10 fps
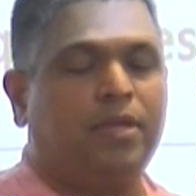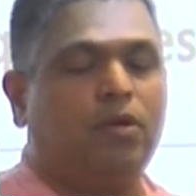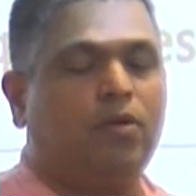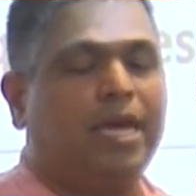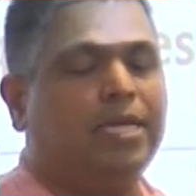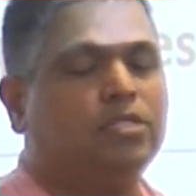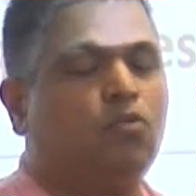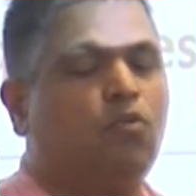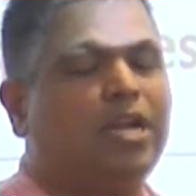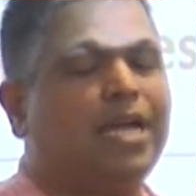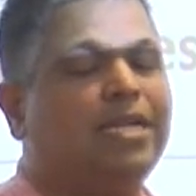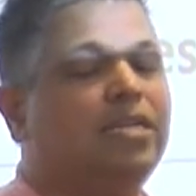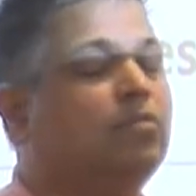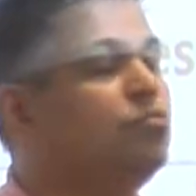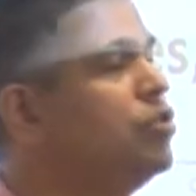Okay, so what I
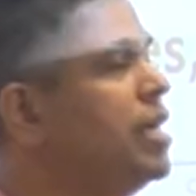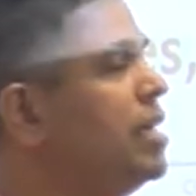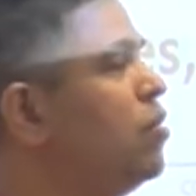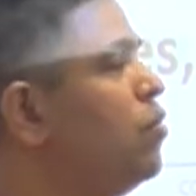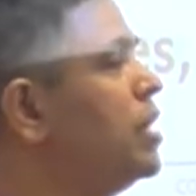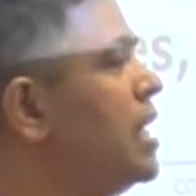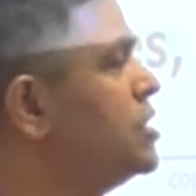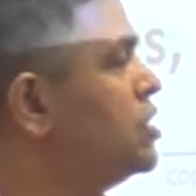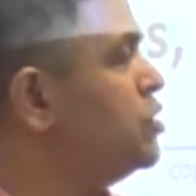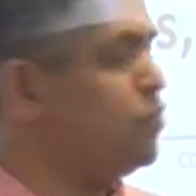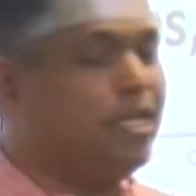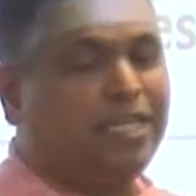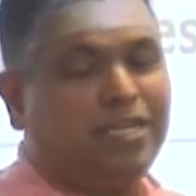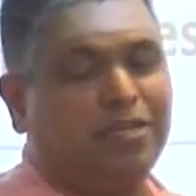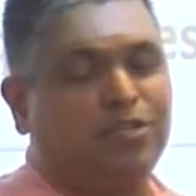ended up doing over the last 20
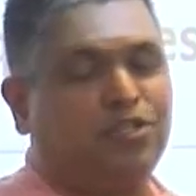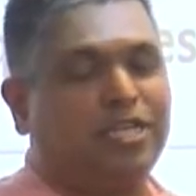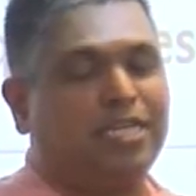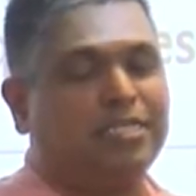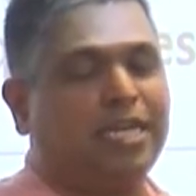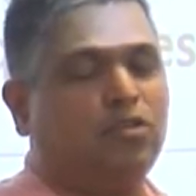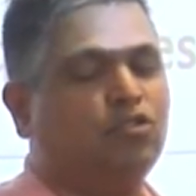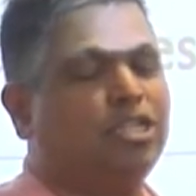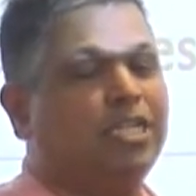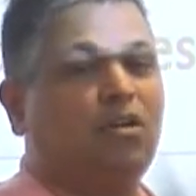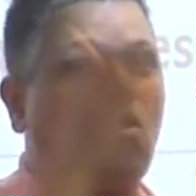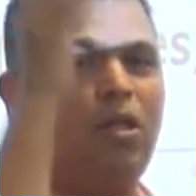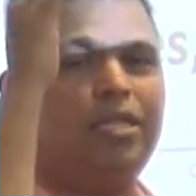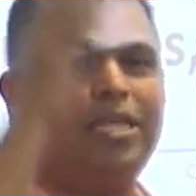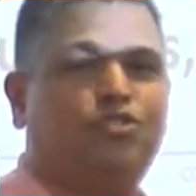years is I looked at
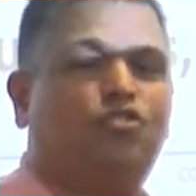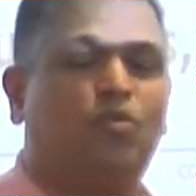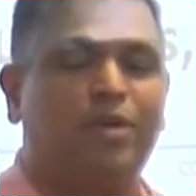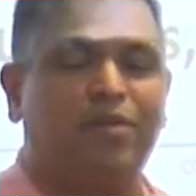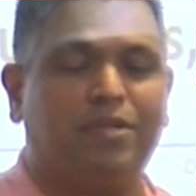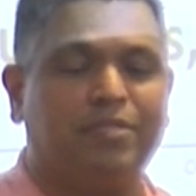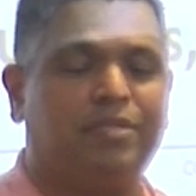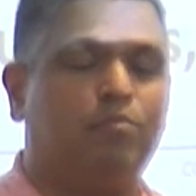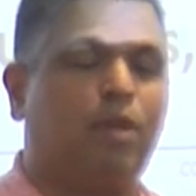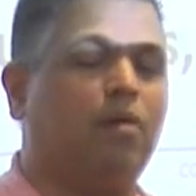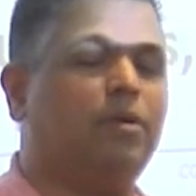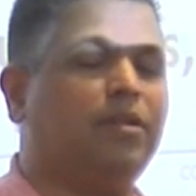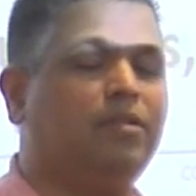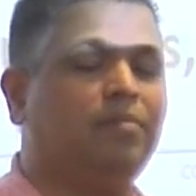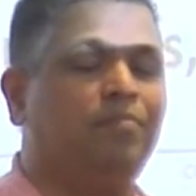all the astronomy evidence in
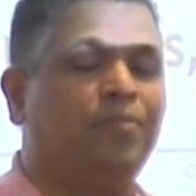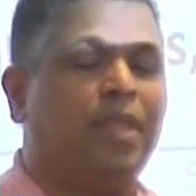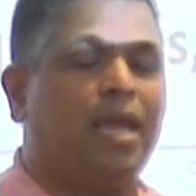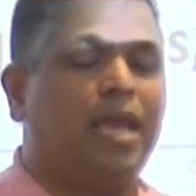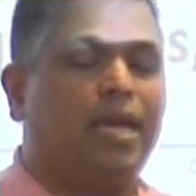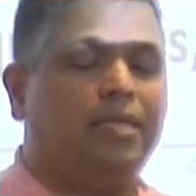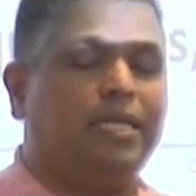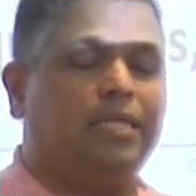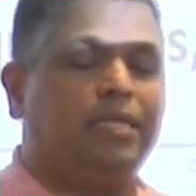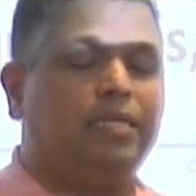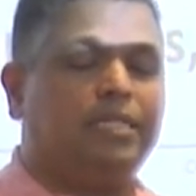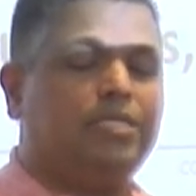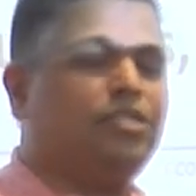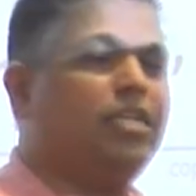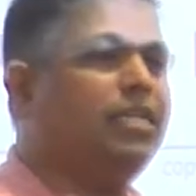Mahabharata and then
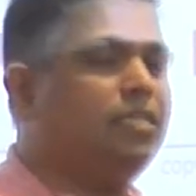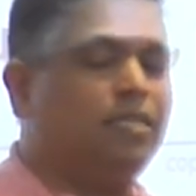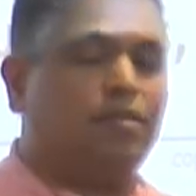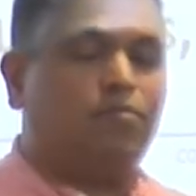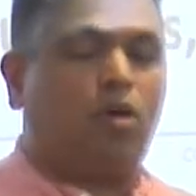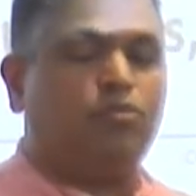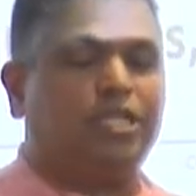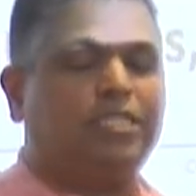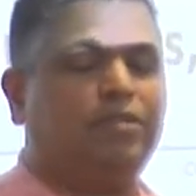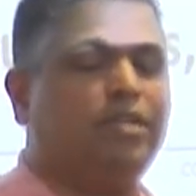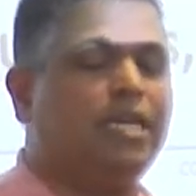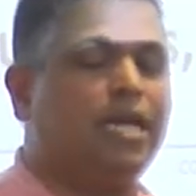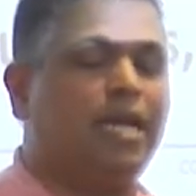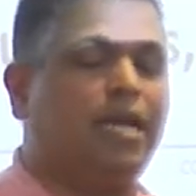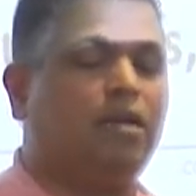tested it objectively
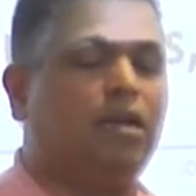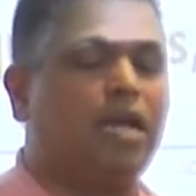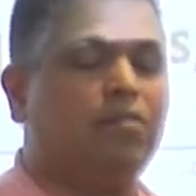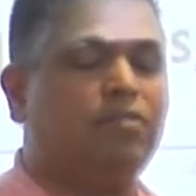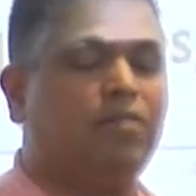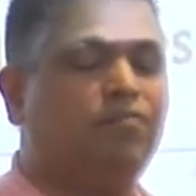and arrived at